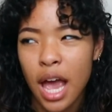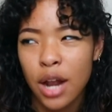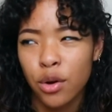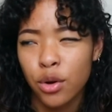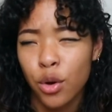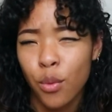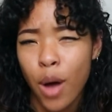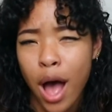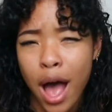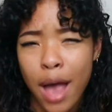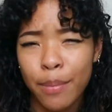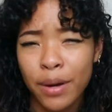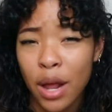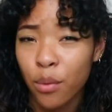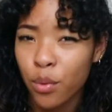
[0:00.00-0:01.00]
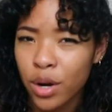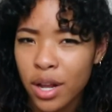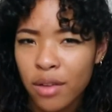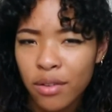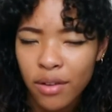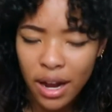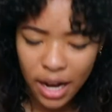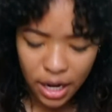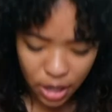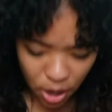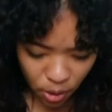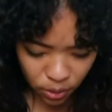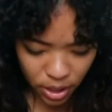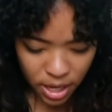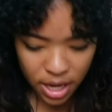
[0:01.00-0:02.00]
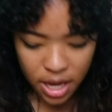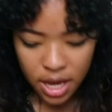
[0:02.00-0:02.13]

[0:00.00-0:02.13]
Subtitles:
I don't know why, but I would have had I known.